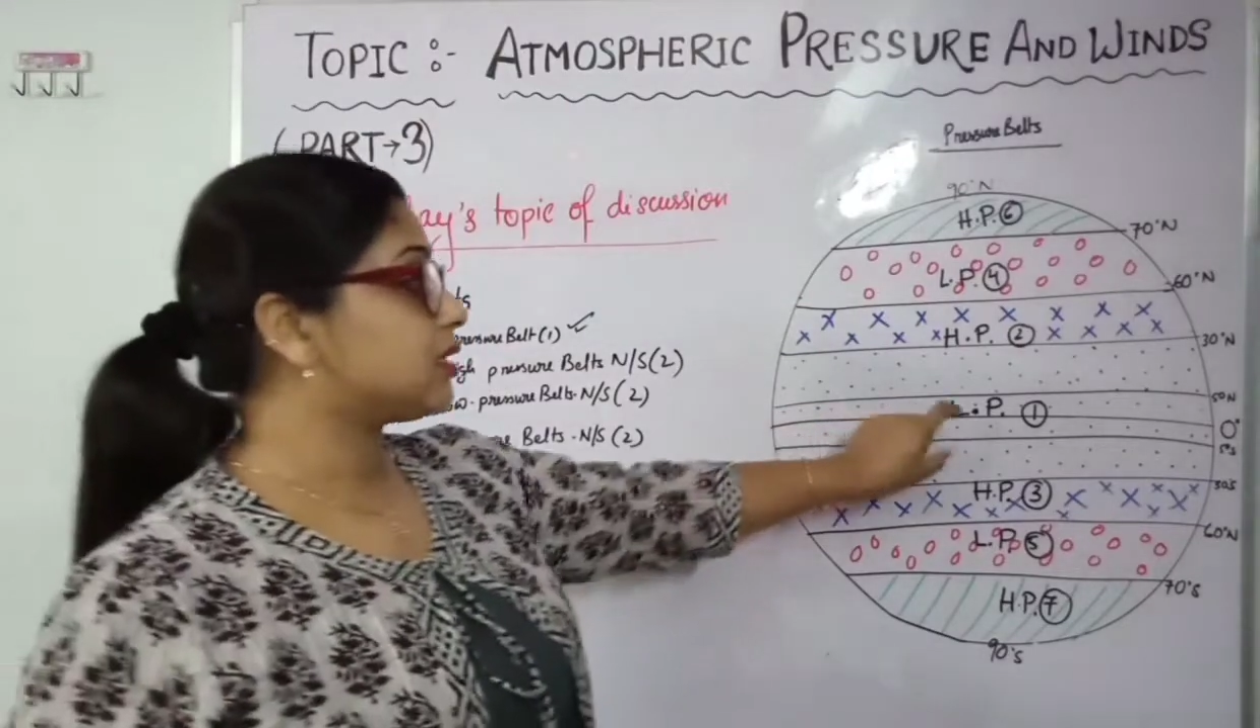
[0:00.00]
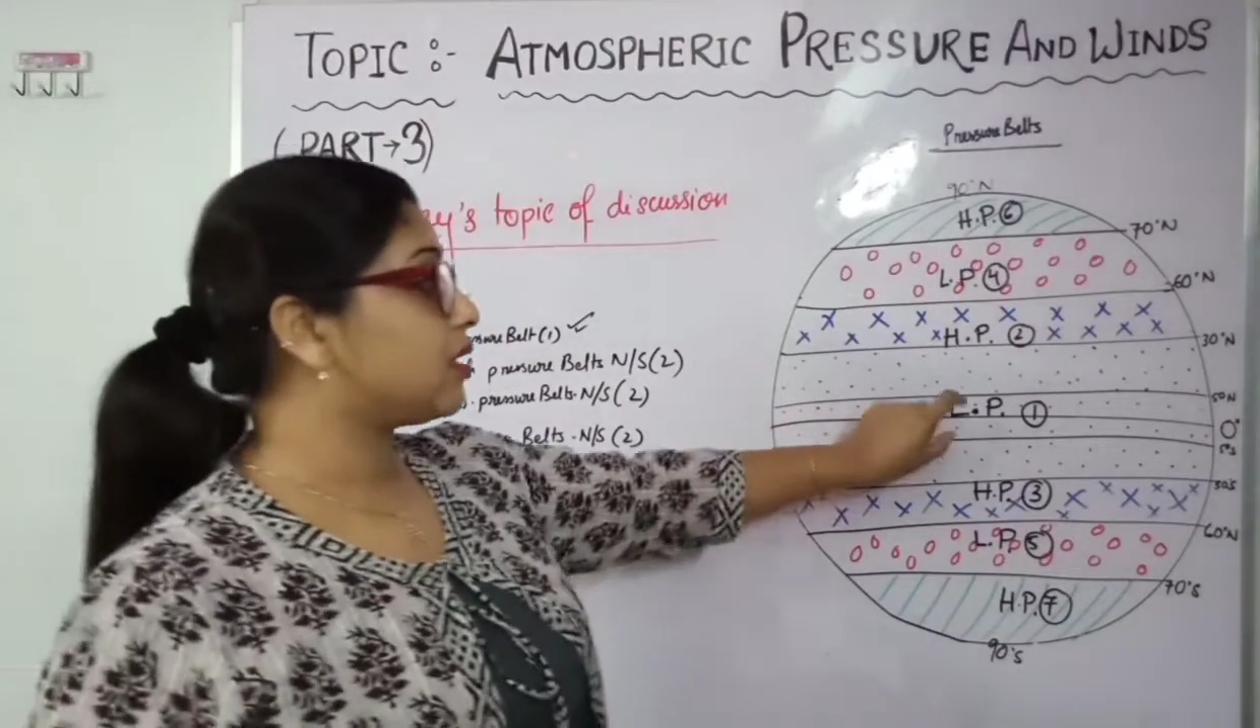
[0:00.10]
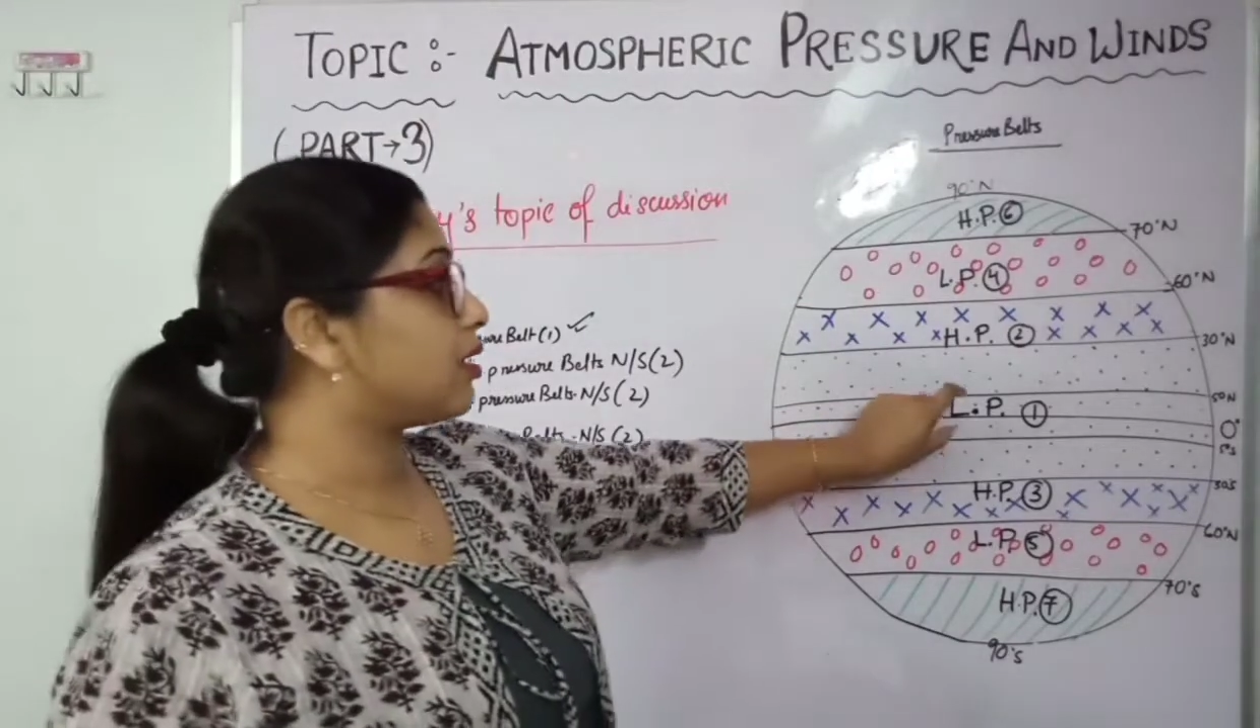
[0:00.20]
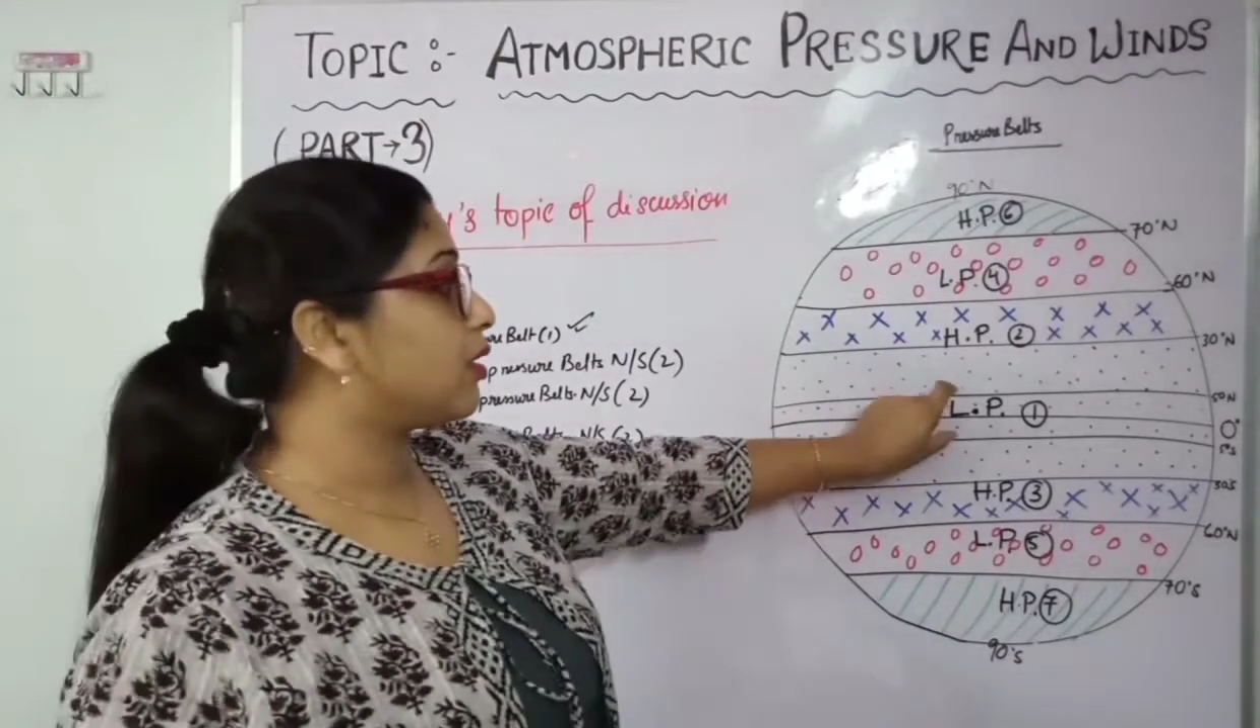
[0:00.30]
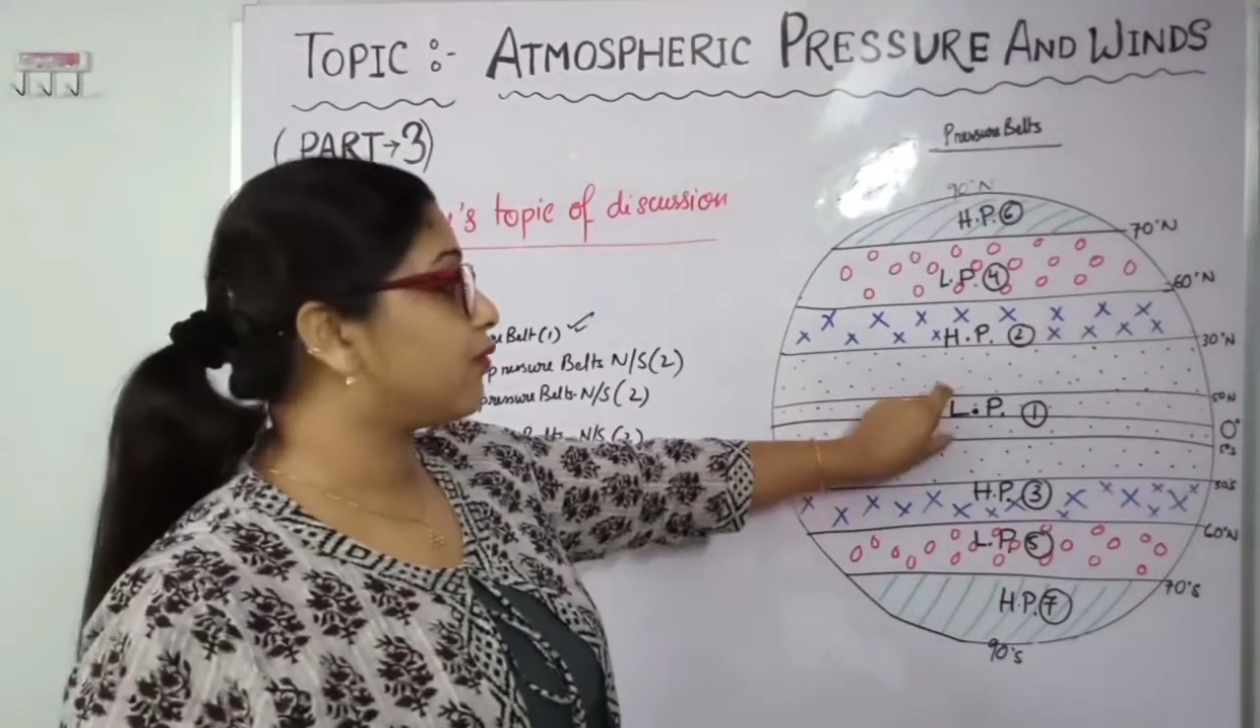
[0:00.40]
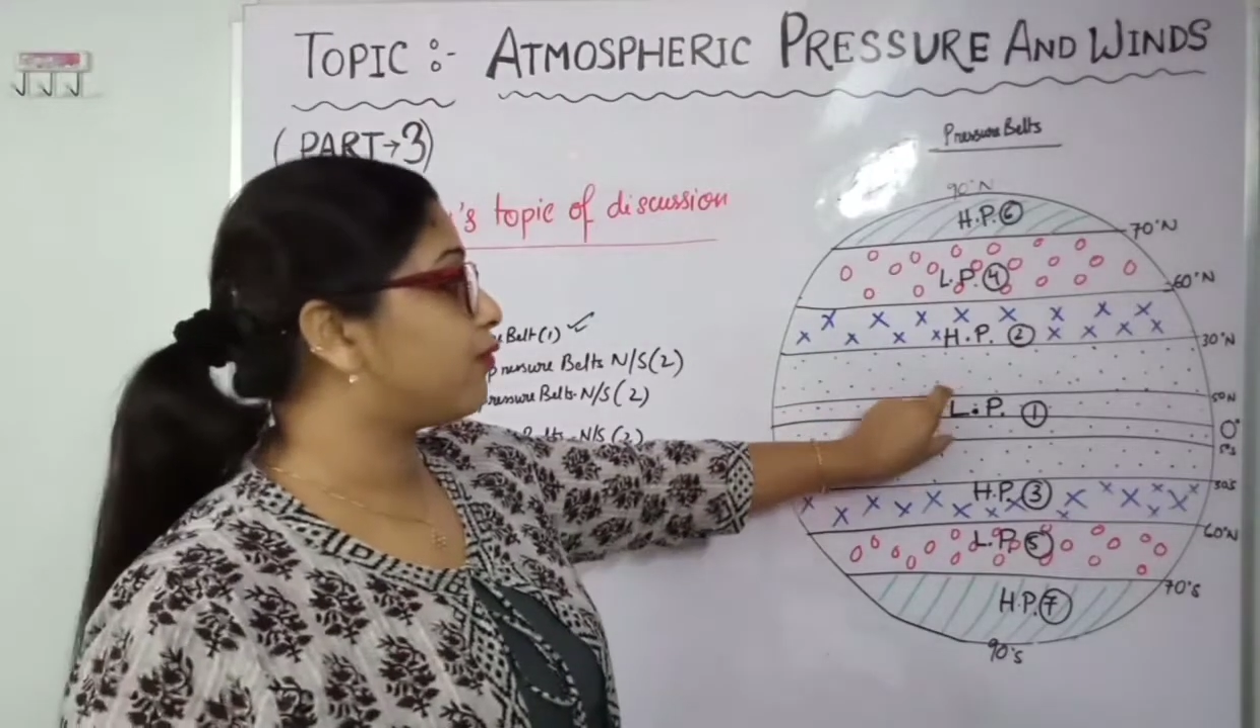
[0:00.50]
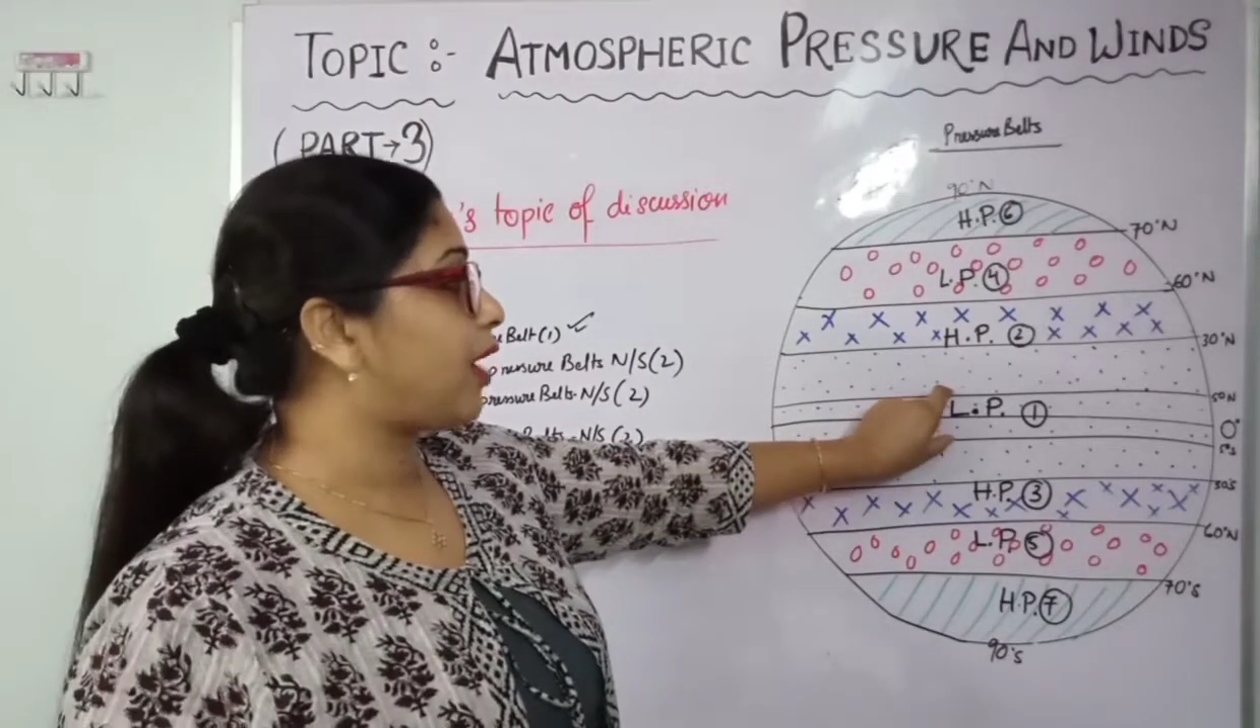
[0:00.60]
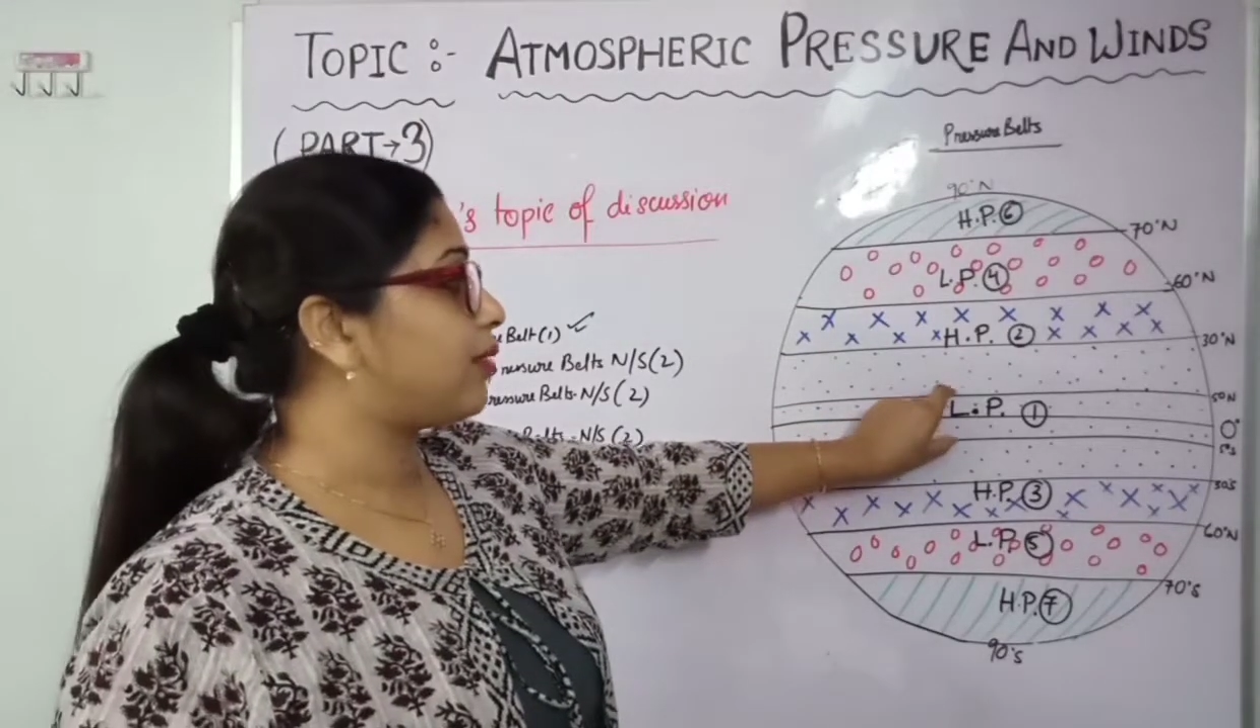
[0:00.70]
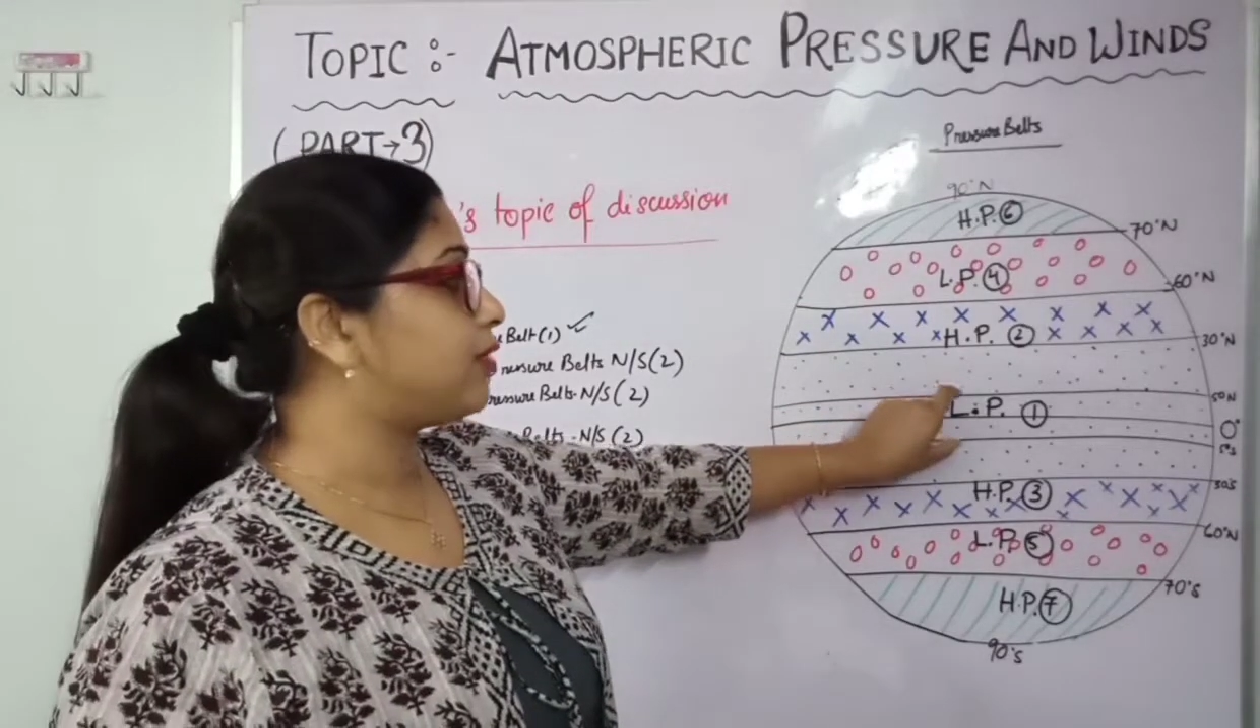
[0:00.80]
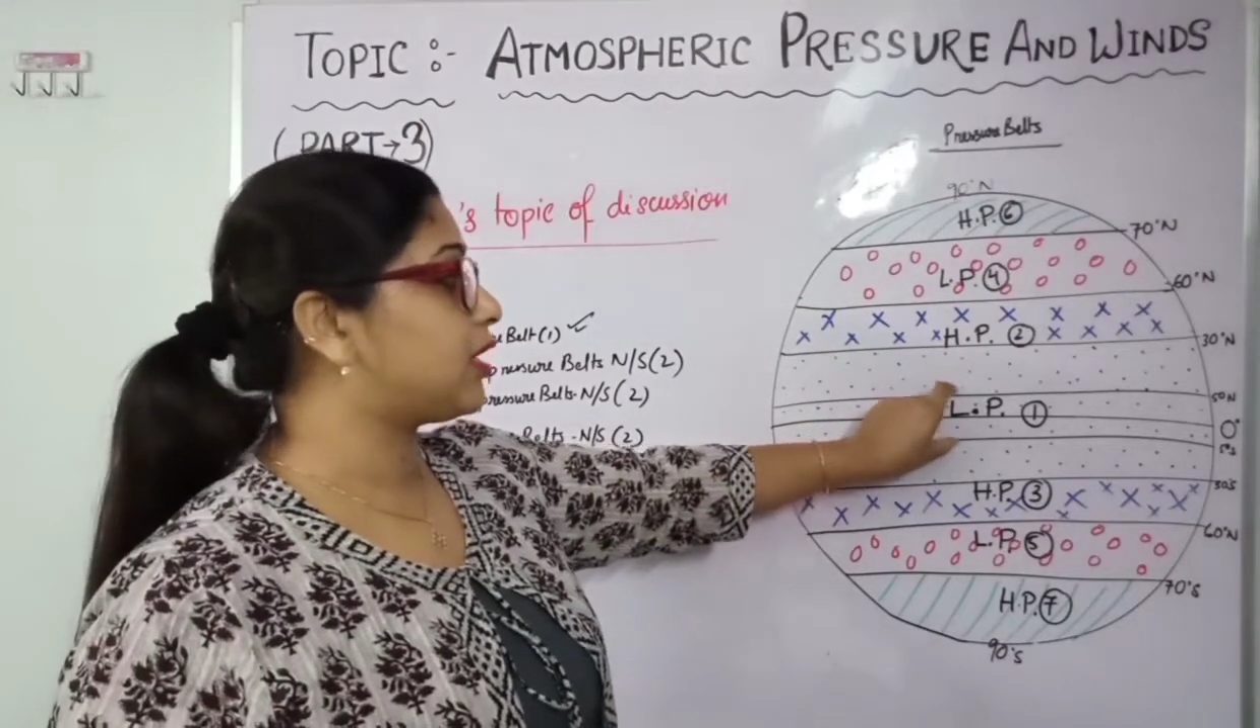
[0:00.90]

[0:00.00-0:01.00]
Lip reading: 5